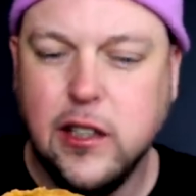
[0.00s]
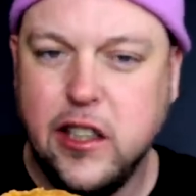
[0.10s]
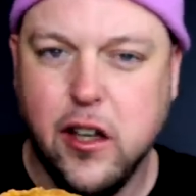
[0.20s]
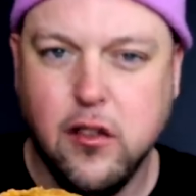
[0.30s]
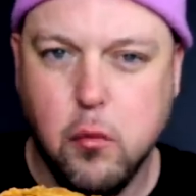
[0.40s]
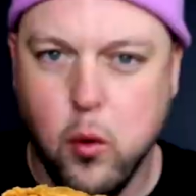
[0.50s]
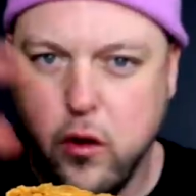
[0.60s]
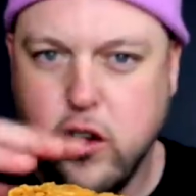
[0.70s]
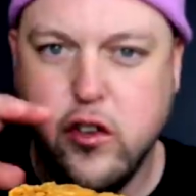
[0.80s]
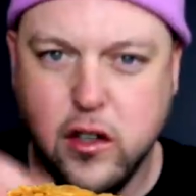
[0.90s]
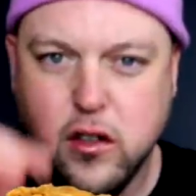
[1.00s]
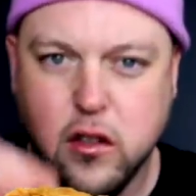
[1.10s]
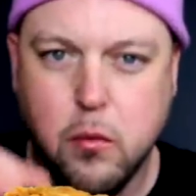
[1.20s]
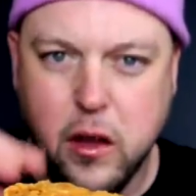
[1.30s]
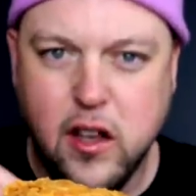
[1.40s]
He does more than just
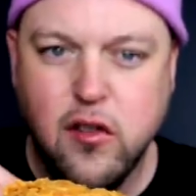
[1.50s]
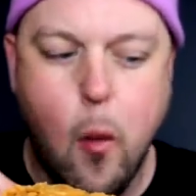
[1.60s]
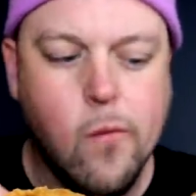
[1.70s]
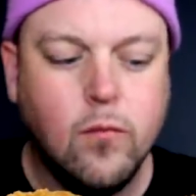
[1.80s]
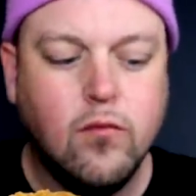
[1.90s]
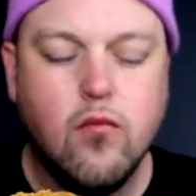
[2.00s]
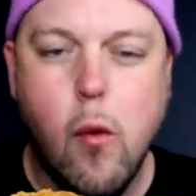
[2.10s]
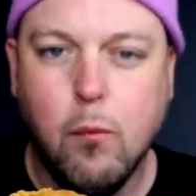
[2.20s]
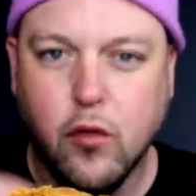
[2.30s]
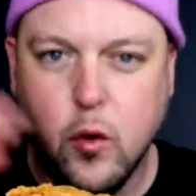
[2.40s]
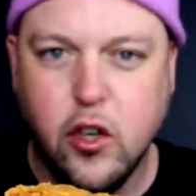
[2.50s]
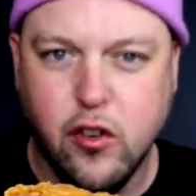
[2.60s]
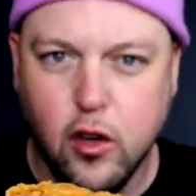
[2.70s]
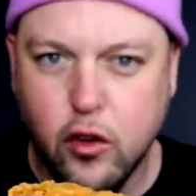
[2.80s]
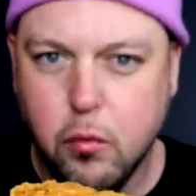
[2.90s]
this place. So he
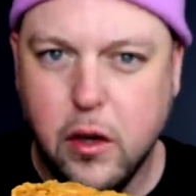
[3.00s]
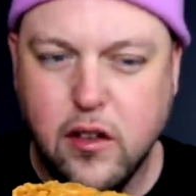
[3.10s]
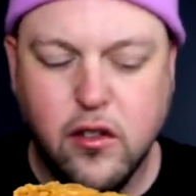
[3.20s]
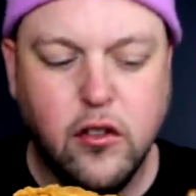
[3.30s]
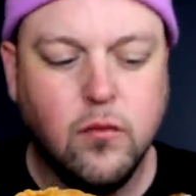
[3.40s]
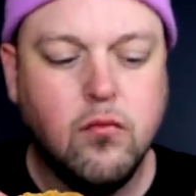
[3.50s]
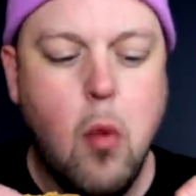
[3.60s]
juggles places.